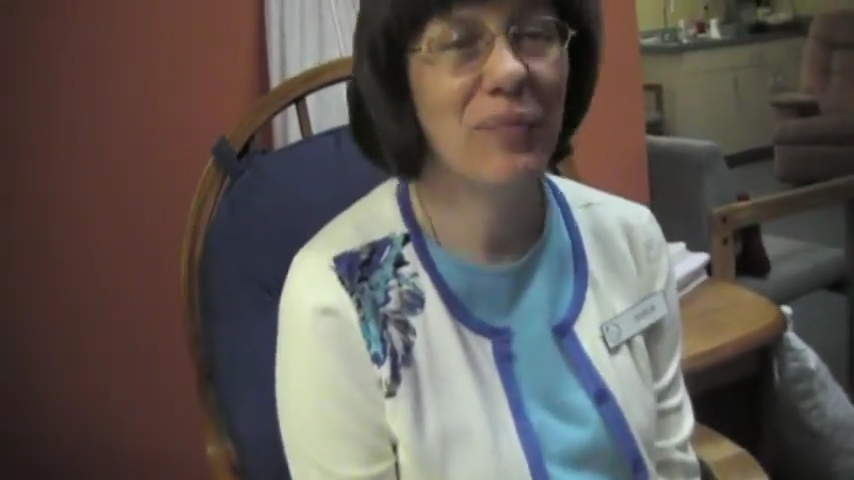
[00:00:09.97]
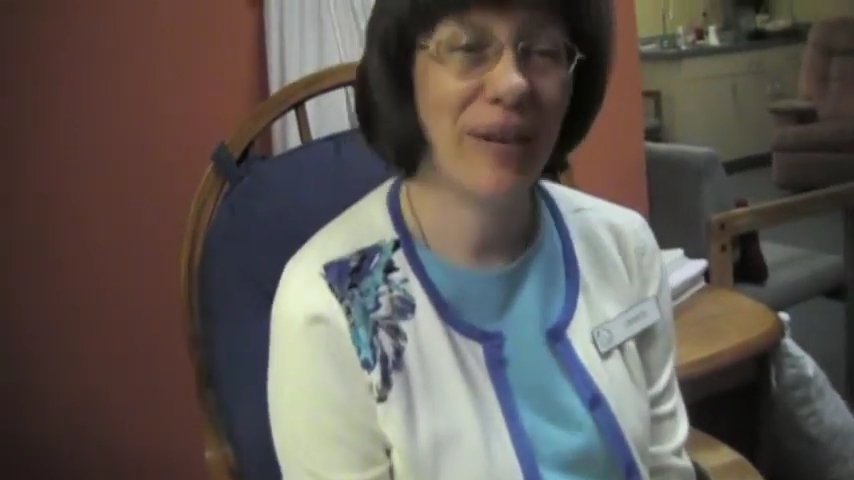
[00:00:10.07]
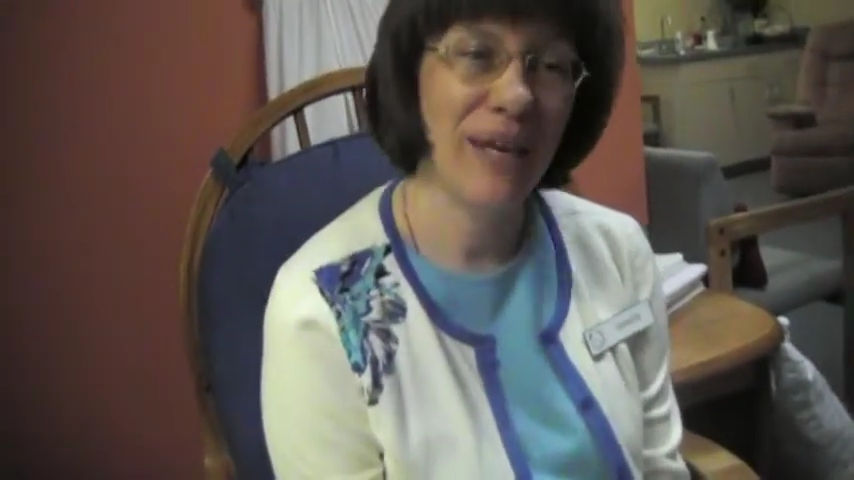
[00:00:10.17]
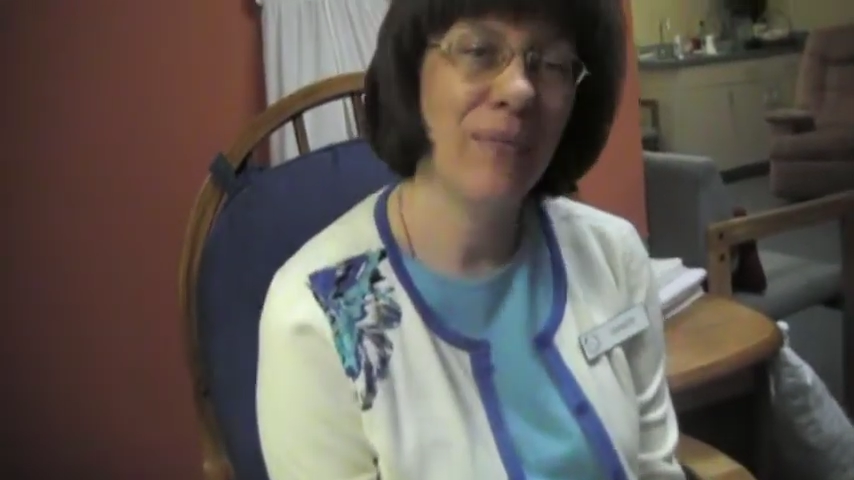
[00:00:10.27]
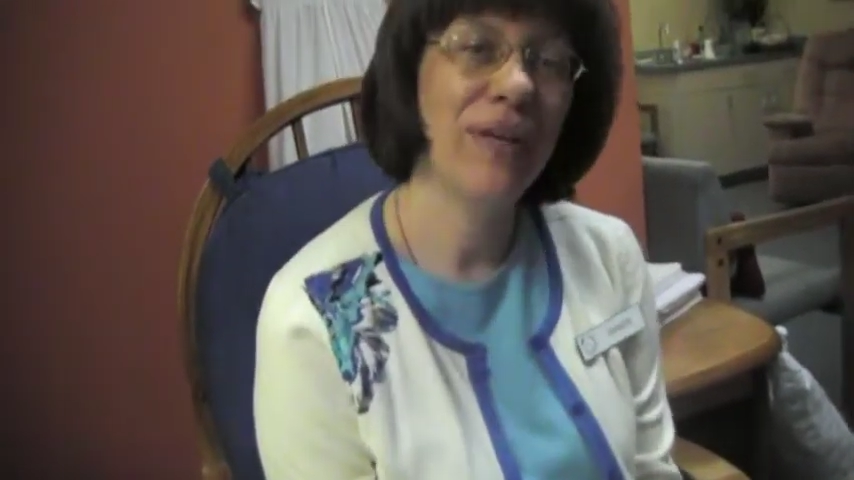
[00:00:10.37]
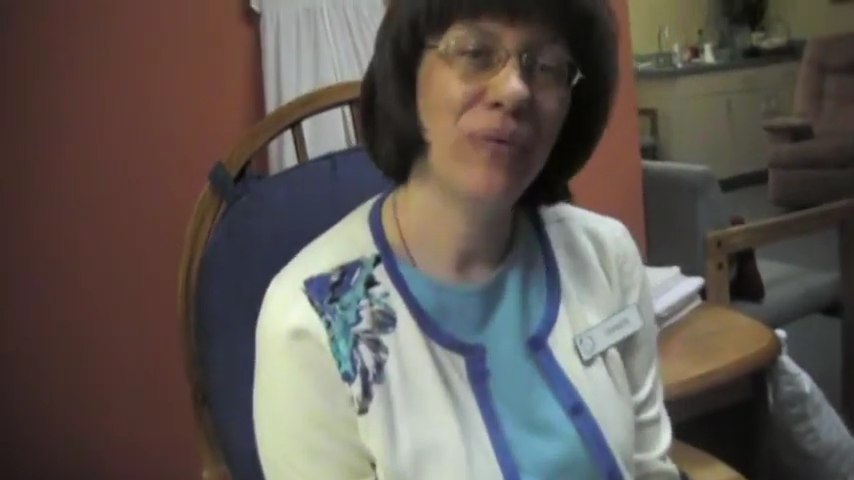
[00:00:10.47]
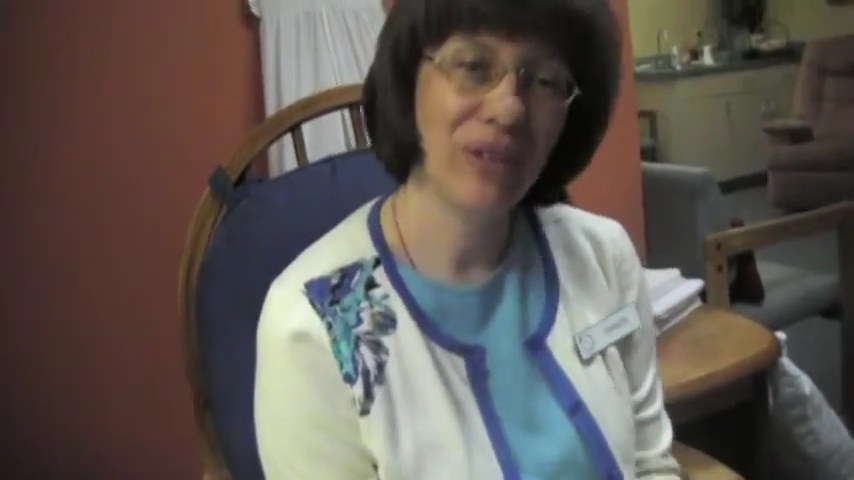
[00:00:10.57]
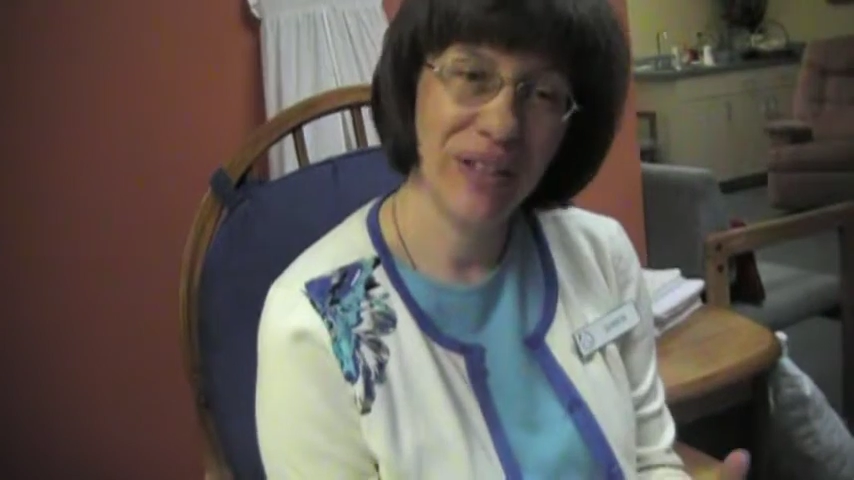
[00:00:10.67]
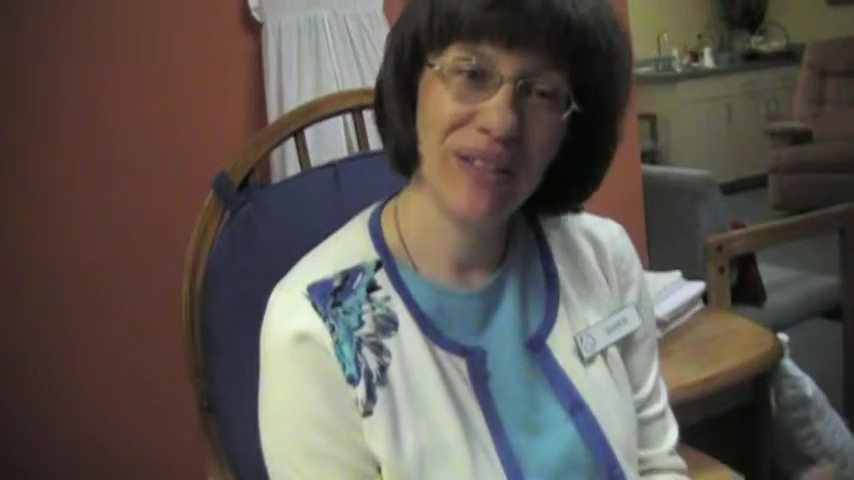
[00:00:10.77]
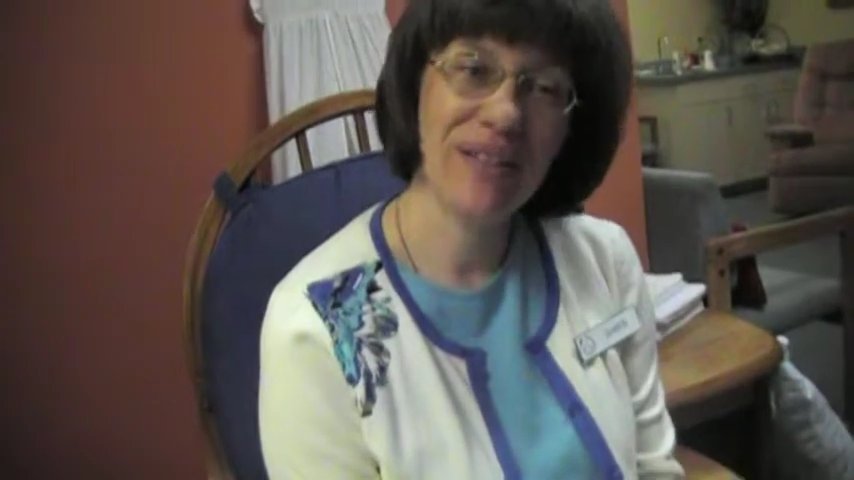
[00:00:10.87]
baby
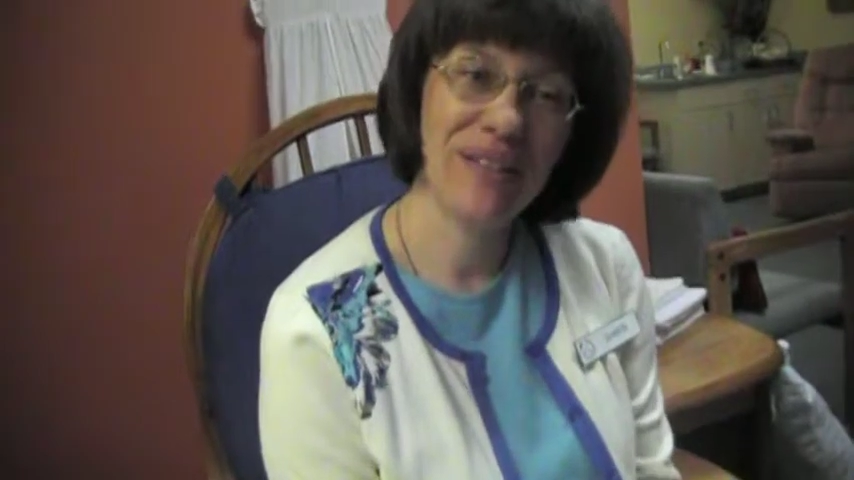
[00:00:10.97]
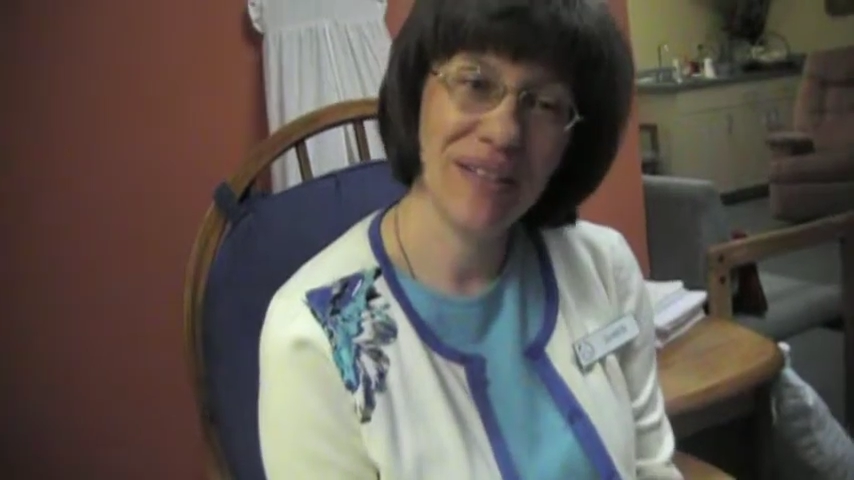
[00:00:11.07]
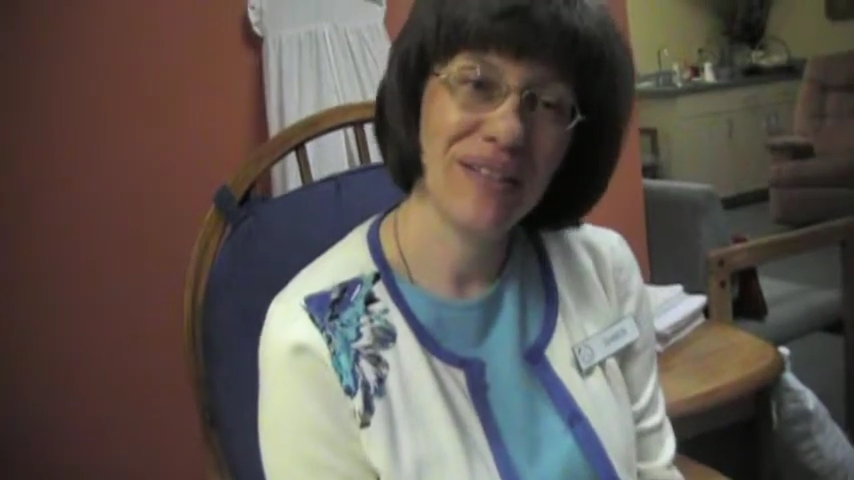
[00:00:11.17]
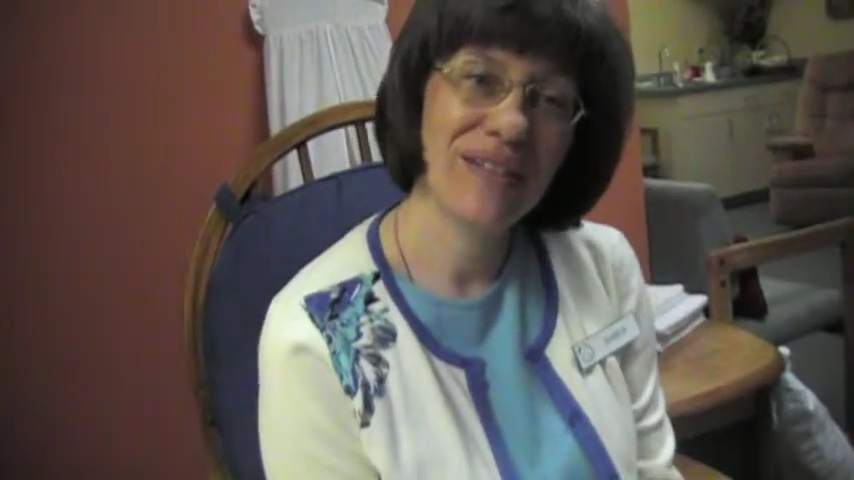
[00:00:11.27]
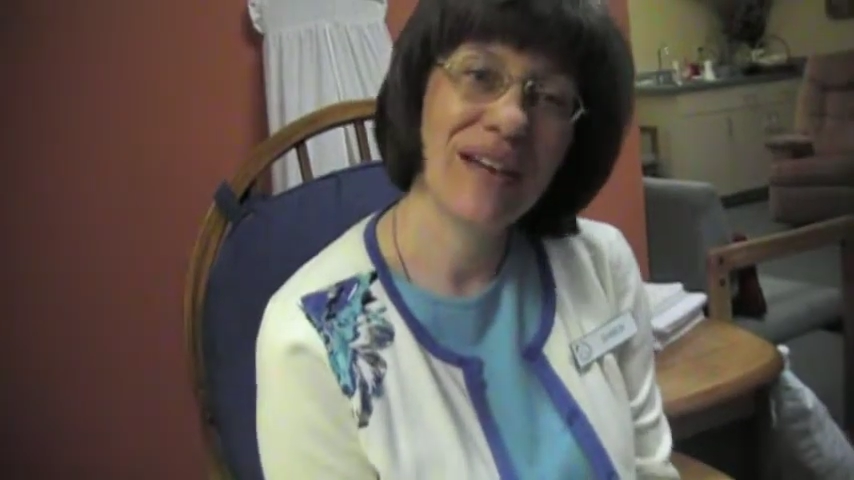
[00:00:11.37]
really is